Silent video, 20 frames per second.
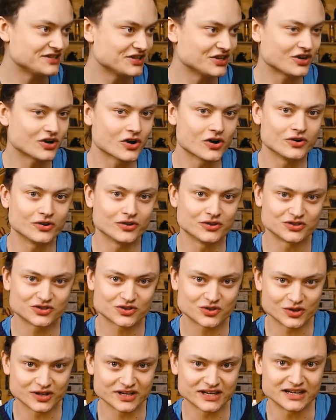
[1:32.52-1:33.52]
into the code on the
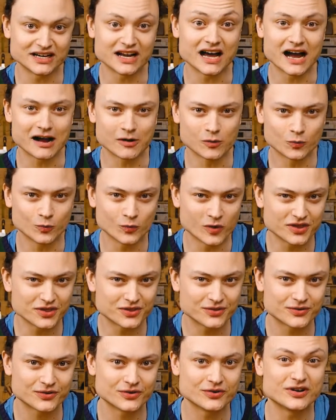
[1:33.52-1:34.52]
screen, I'll
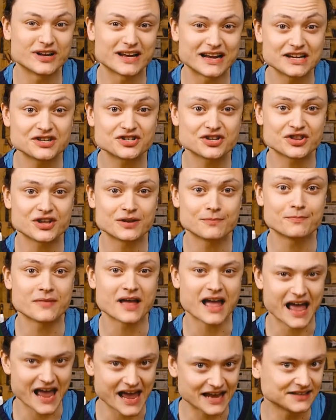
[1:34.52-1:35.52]
run through each of them
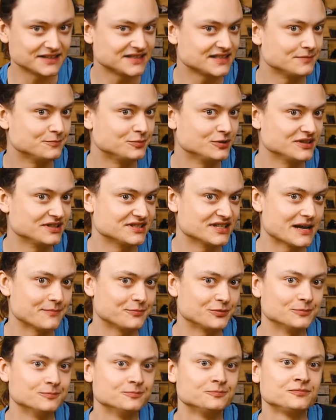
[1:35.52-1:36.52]
and a simple
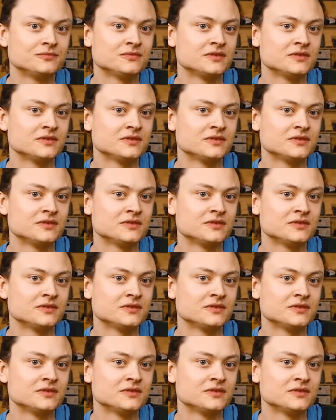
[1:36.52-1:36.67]
example.